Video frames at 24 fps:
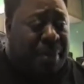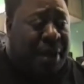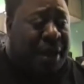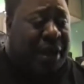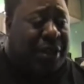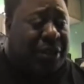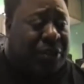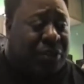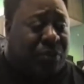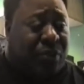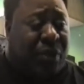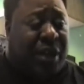
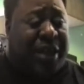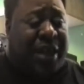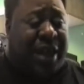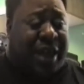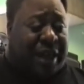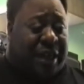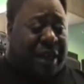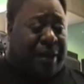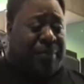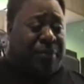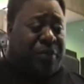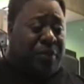biggest one
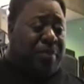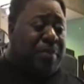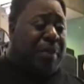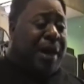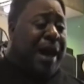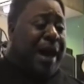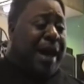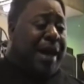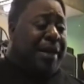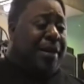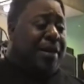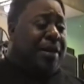that comes to
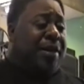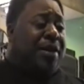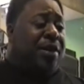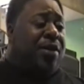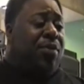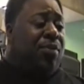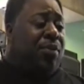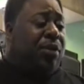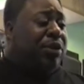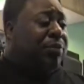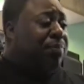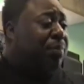mind
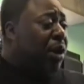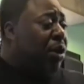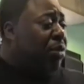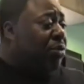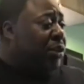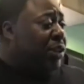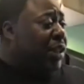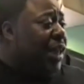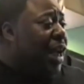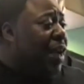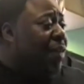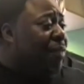was
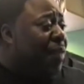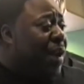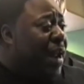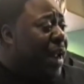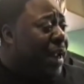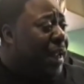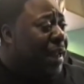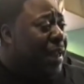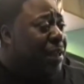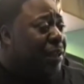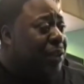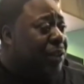Motown
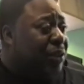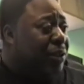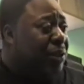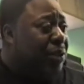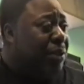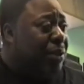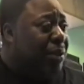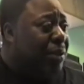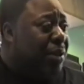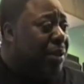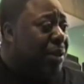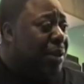Records.
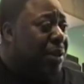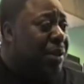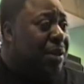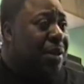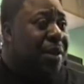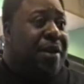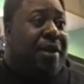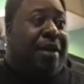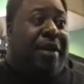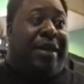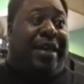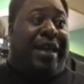
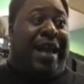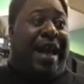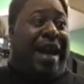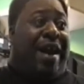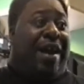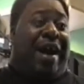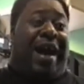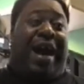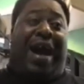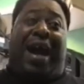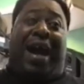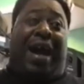
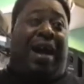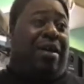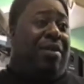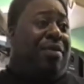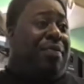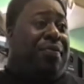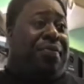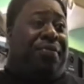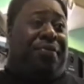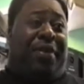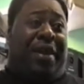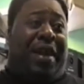Now, I
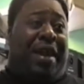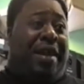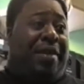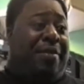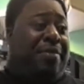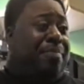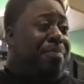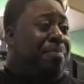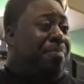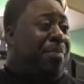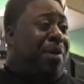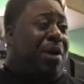don't think
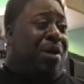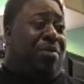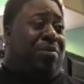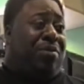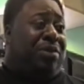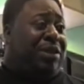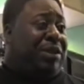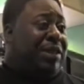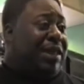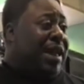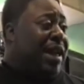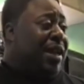
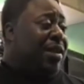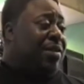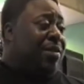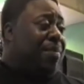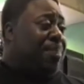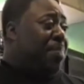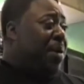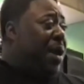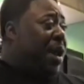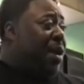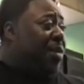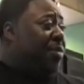Motown or
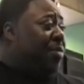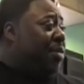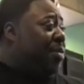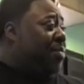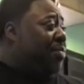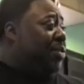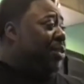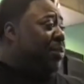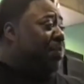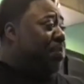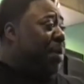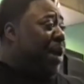Barry
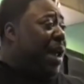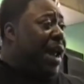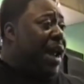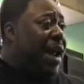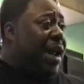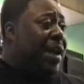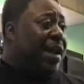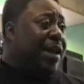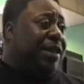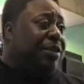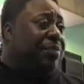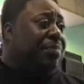was
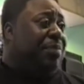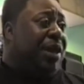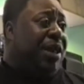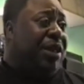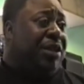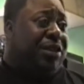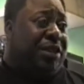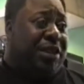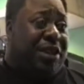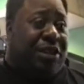paid as much